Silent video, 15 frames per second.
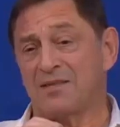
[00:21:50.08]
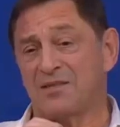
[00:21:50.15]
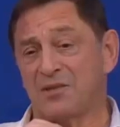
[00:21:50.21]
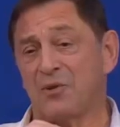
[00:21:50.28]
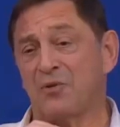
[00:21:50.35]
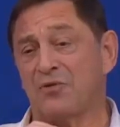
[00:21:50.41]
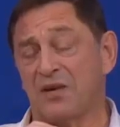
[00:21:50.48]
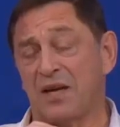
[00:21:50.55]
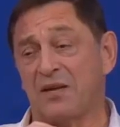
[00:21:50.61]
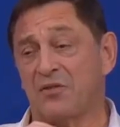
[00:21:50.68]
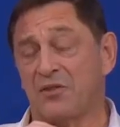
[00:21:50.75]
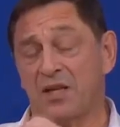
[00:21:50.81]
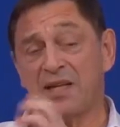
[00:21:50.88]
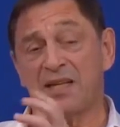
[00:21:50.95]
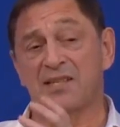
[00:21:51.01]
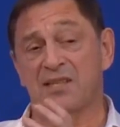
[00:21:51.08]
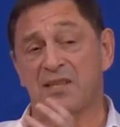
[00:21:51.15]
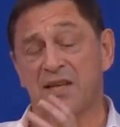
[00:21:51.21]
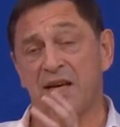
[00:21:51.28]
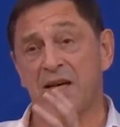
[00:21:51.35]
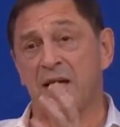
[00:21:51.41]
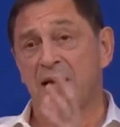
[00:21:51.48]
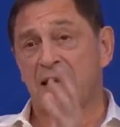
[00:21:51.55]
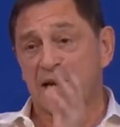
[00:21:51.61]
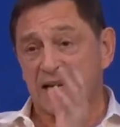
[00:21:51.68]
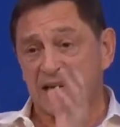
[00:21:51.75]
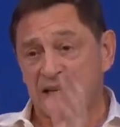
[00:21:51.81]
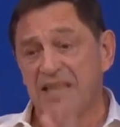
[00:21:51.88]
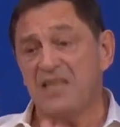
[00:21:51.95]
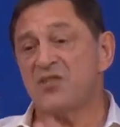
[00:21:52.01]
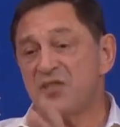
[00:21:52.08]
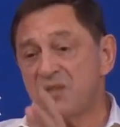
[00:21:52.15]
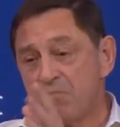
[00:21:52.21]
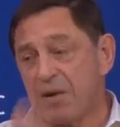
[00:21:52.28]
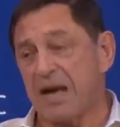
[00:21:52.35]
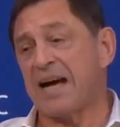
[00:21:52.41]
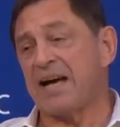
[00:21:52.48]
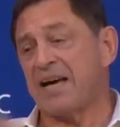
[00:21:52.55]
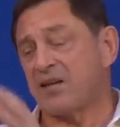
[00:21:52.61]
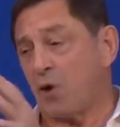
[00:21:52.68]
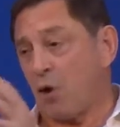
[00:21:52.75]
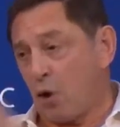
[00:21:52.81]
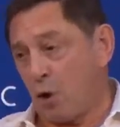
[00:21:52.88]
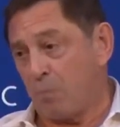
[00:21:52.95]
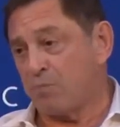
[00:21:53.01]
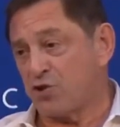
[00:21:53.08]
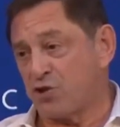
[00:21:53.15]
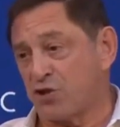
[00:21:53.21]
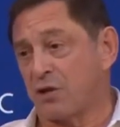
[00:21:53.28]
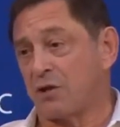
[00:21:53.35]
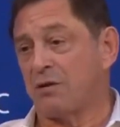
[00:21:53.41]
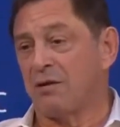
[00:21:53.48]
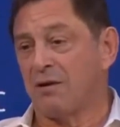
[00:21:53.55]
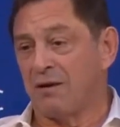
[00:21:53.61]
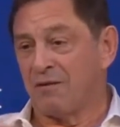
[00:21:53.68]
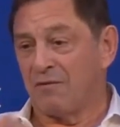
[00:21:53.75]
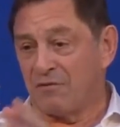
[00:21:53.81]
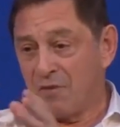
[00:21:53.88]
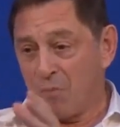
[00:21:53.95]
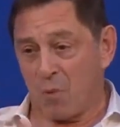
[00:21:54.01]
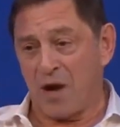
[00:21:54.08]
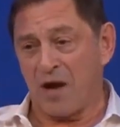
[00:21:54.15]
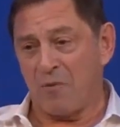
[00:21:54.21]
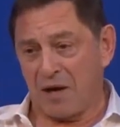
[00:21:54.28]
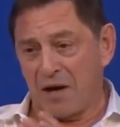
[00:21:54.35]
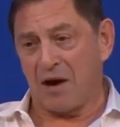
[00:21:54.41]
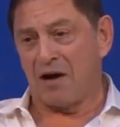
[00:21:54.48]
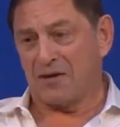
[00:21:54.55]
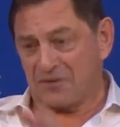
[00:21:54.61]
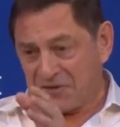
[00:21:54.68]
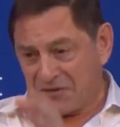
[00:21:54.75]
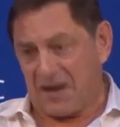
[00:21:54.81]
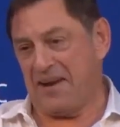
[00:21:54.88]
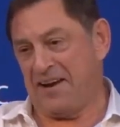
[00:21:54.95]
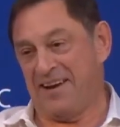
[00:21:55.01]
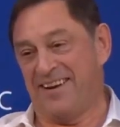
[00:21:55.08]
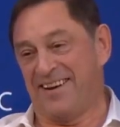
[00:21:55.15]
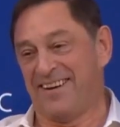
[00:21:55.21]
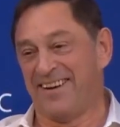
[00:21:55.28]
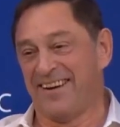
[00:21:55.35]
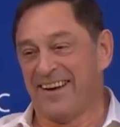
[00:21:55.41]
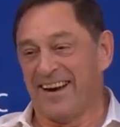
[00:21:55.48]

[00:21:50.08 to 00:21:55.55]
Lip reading: I still think that it's the least bad option from where we are today.